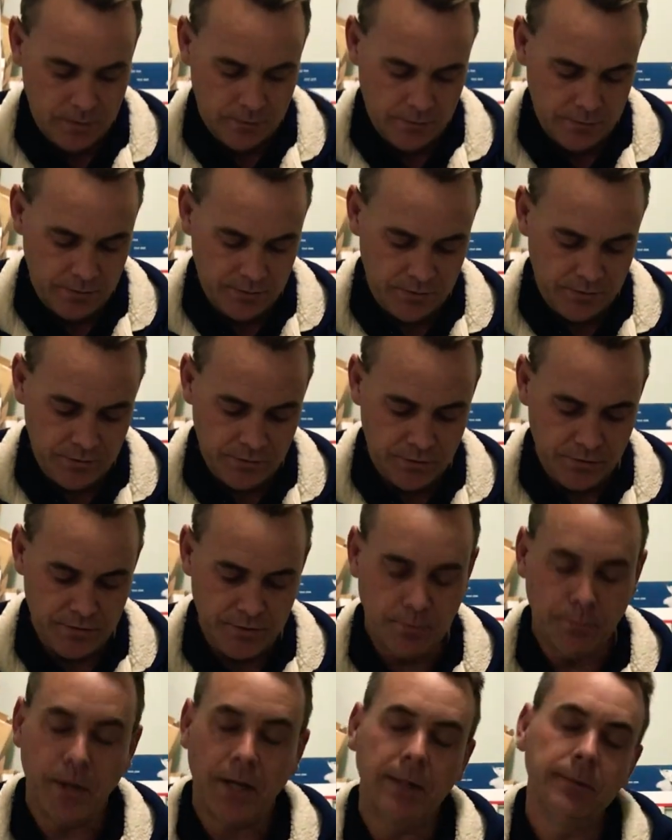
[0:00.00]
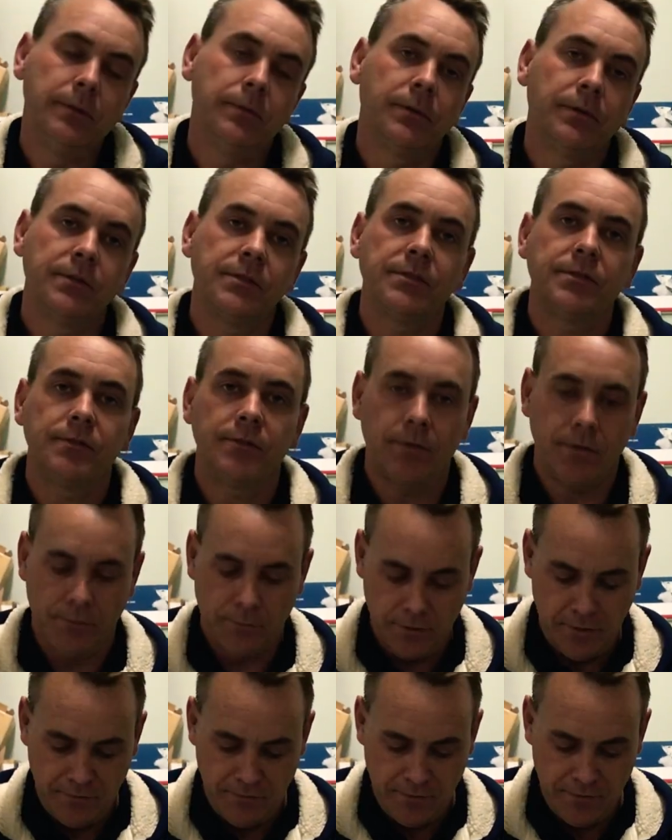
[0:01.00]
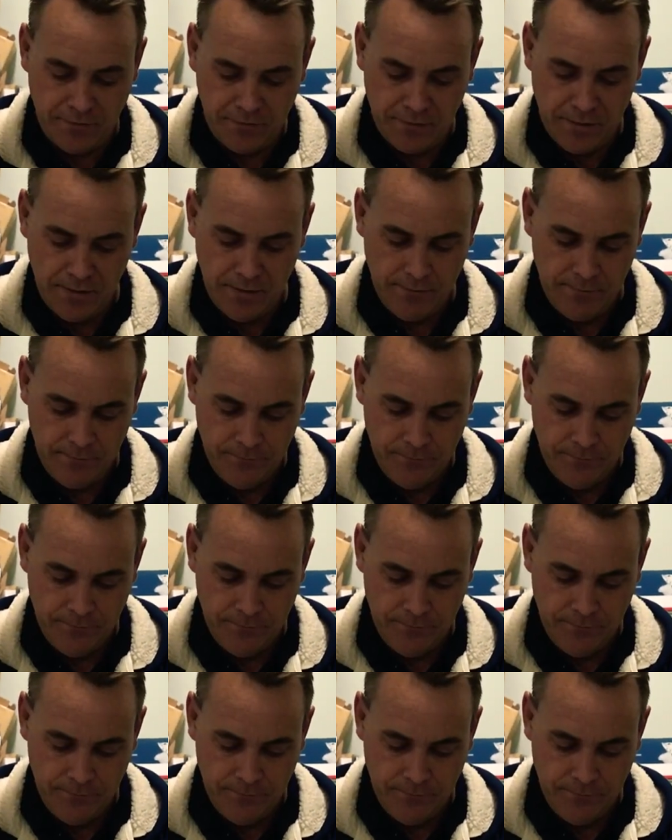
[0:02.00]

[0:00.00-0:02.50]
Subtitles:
So this is just a baby one, this is a 350.